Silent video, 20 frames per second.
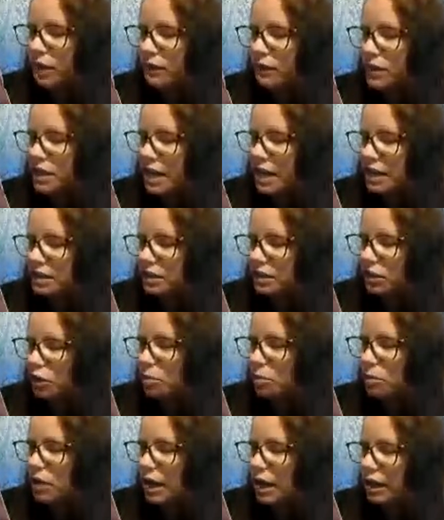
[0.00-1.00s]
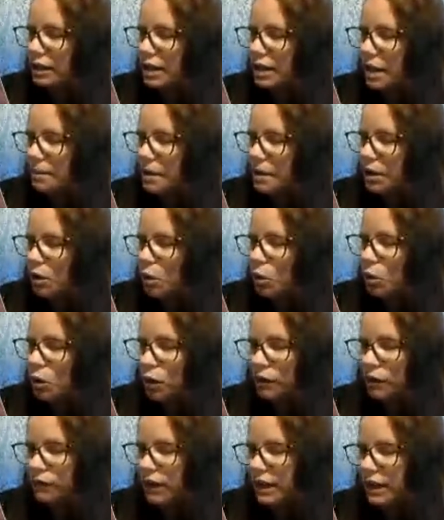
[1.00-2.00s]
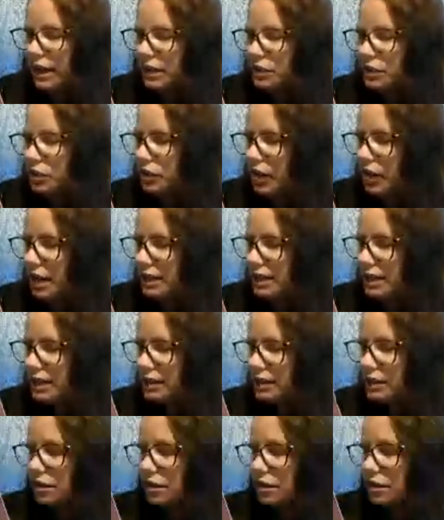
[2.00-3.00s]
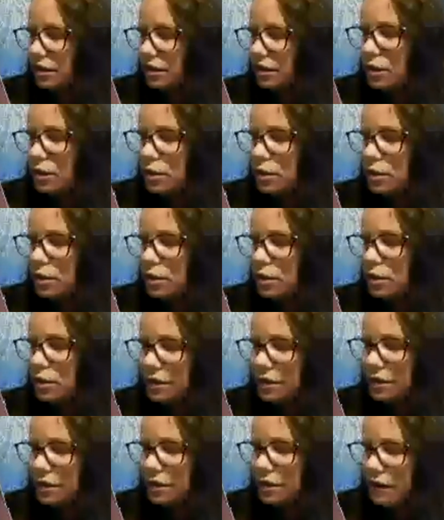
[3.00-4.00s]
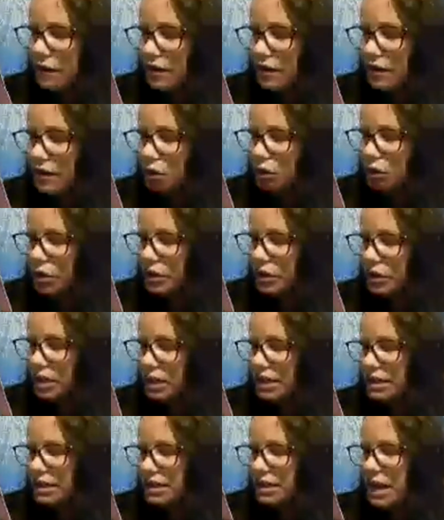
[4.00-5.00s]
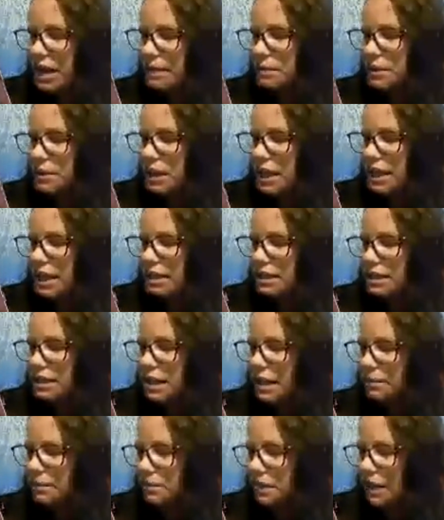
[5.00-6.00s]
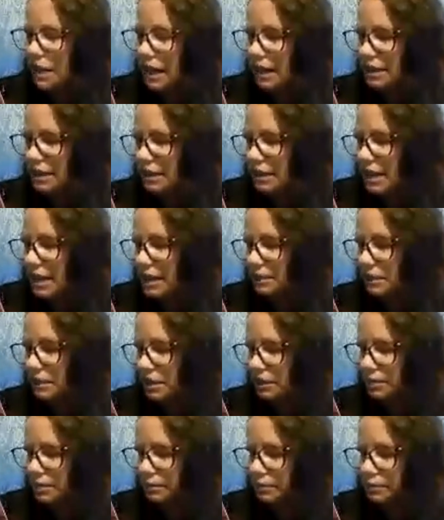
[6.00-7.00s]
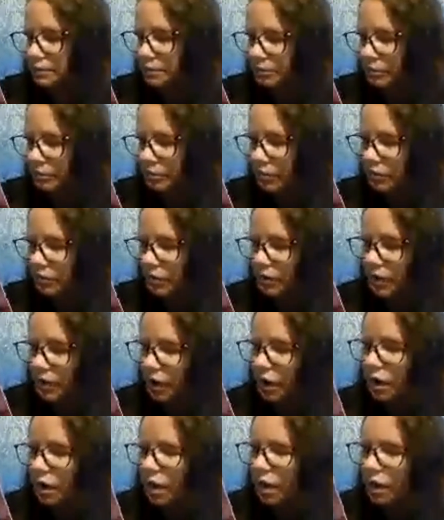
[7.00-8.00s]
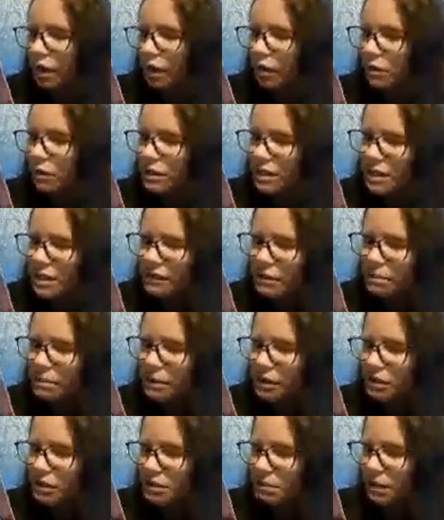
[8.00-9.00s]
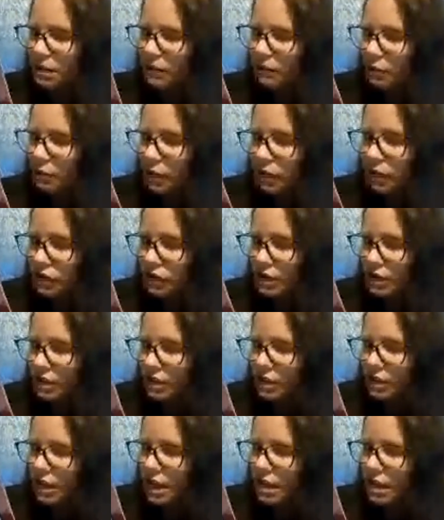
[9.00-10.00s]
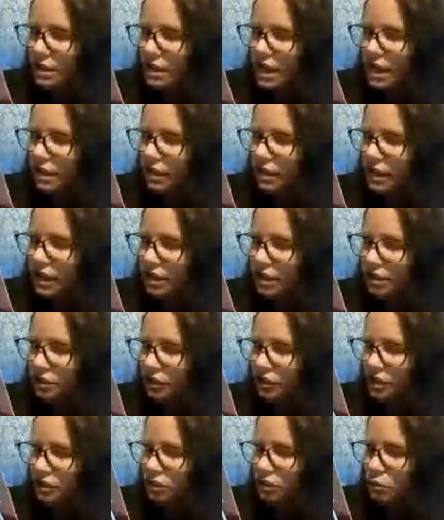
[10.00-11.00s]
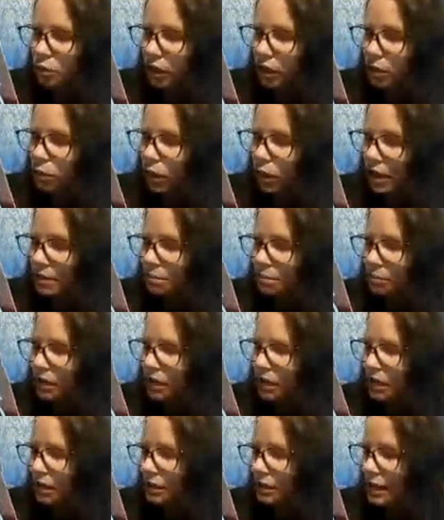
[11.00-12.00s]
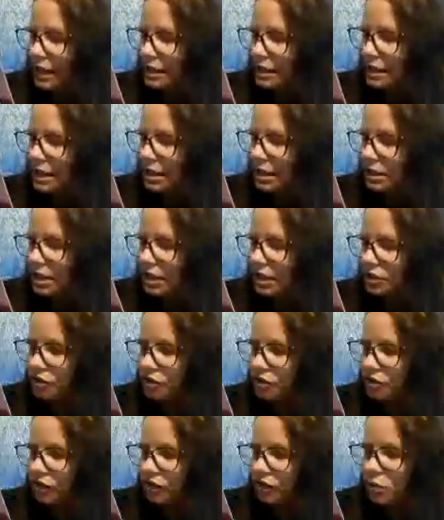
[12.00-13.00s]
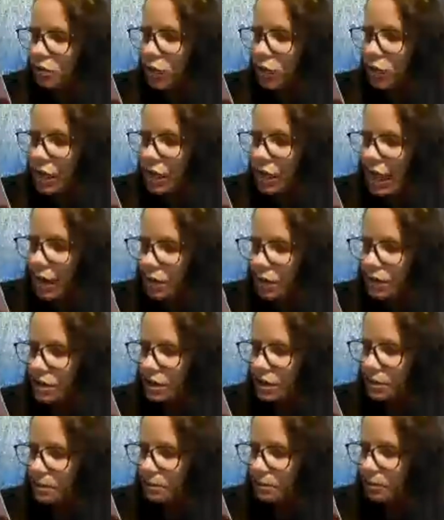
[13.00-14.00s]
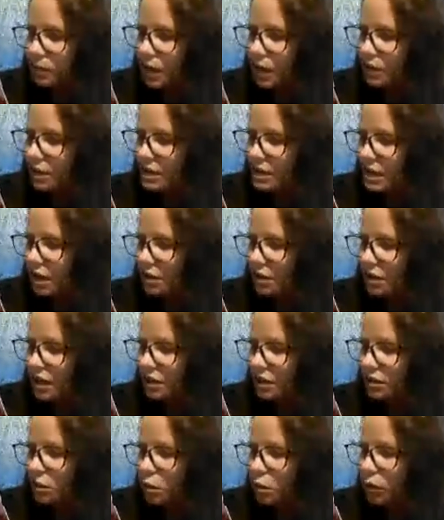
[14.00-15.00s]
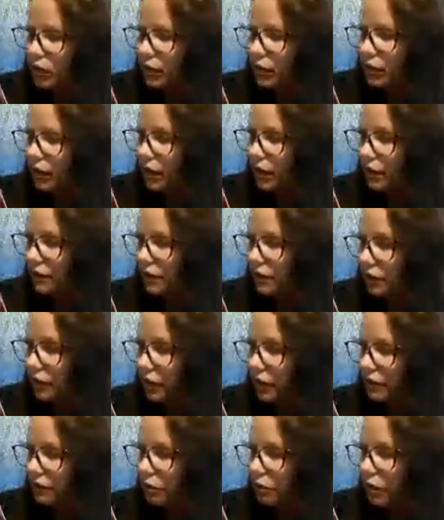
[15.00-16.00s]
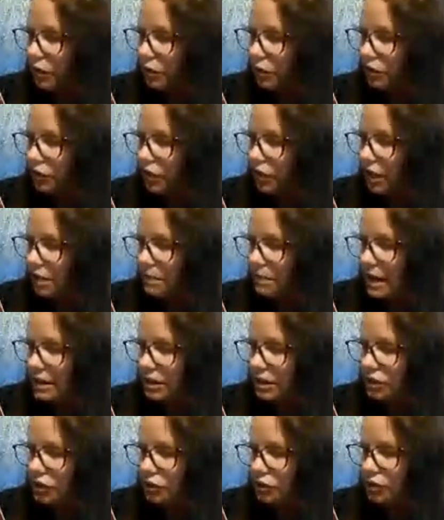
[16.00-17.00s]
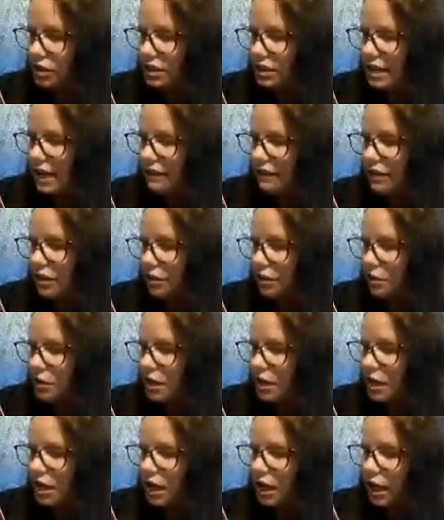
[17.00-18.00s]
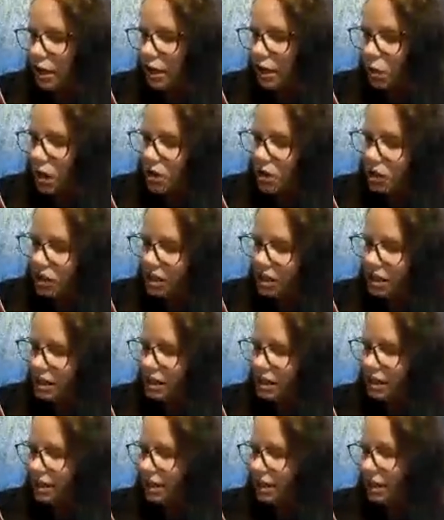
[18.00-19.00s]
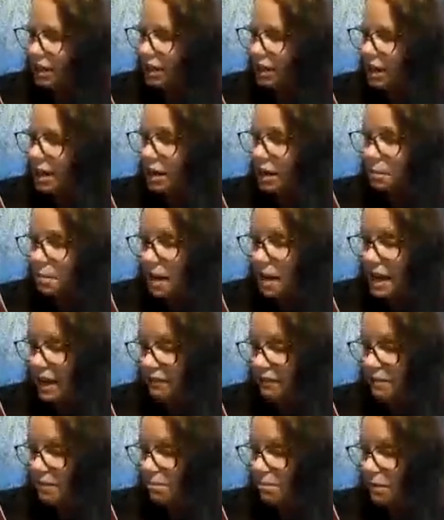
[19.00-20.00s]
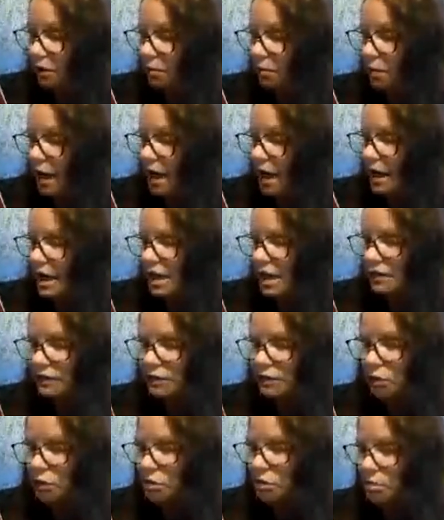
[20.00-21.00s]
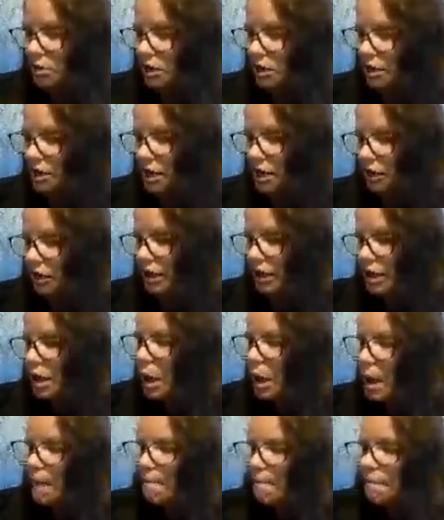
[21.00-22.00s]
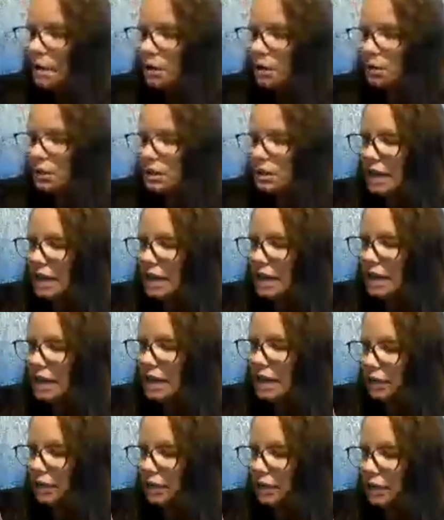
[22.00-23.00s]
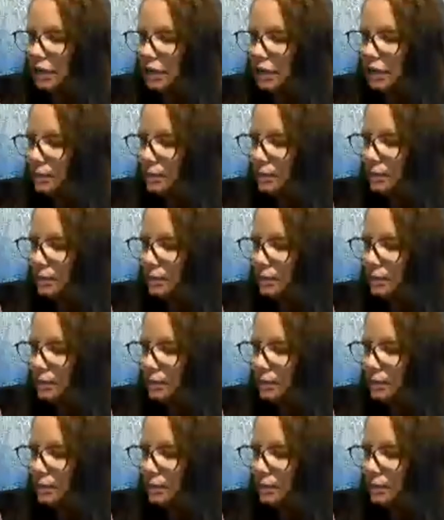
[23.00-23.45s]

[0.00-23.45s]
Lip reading: of the next global economic or financial crisis slowly slipped off his shoulders, and he'd slept and slept and slept. It was never built to be a fortress. The elegant 3-story white brick 19th century Victorian house on the southeast corner of 34th Street and Massachusetts Avenue in Washington, D.C. may have been built by and for the military, but it was not impregnable.